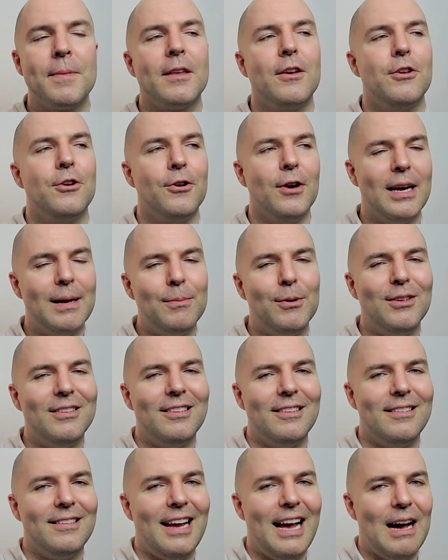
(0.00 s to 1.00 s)
you're able
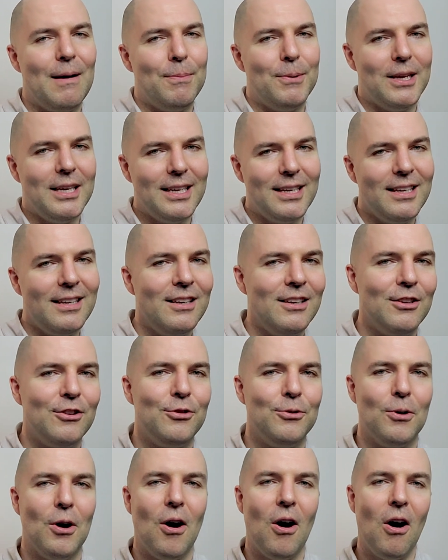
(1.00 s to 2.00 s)
to tap
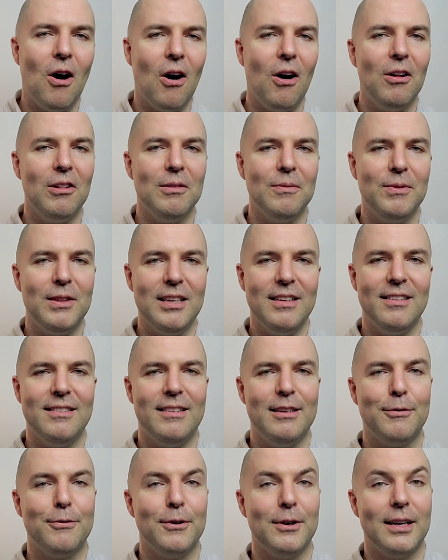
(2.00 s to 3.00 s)
into all of these
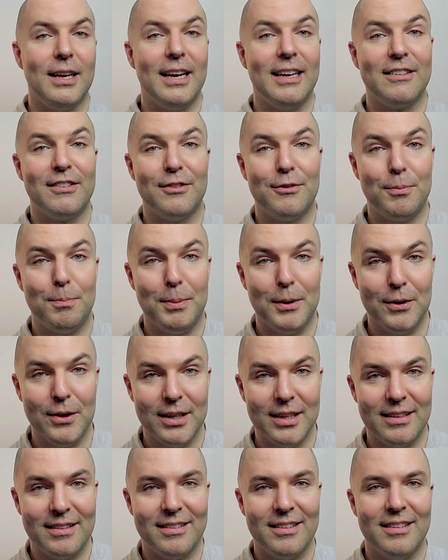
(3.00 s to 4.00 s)
different
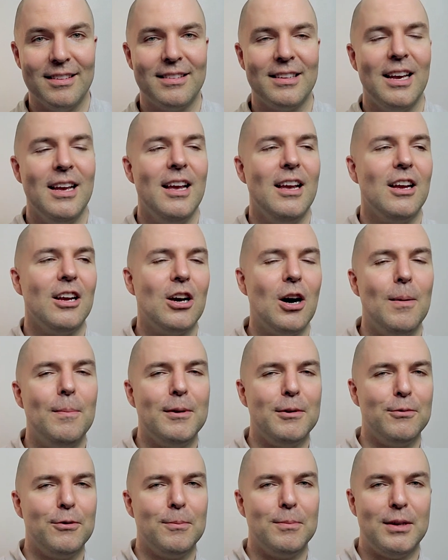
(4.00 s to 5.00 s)
experiences coming
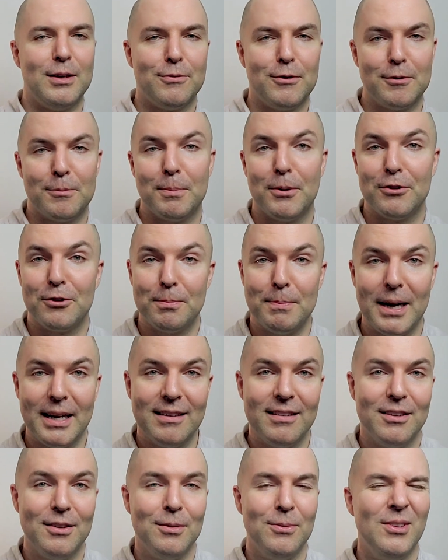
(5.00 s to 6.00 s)
from different
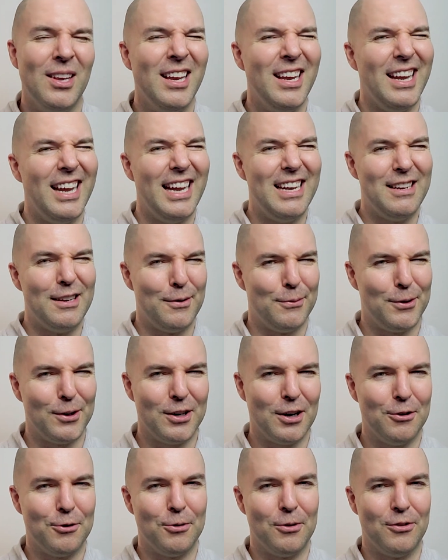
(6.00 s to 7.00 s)
perspectives and different
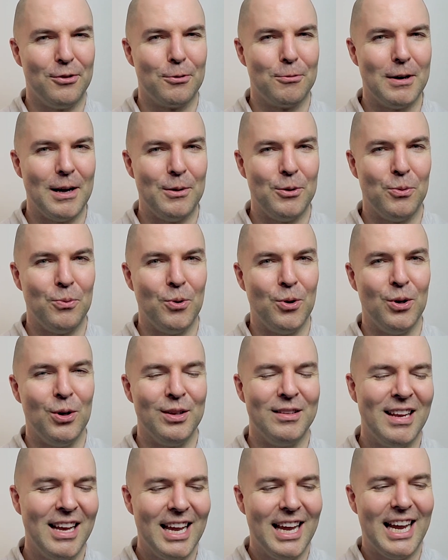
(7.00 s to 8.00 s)
countries around the world.
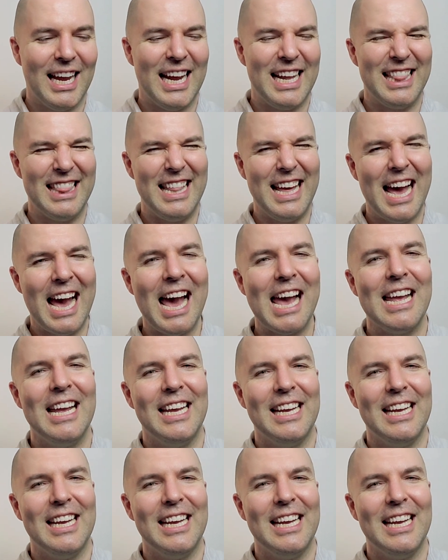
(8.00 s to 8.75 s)
And that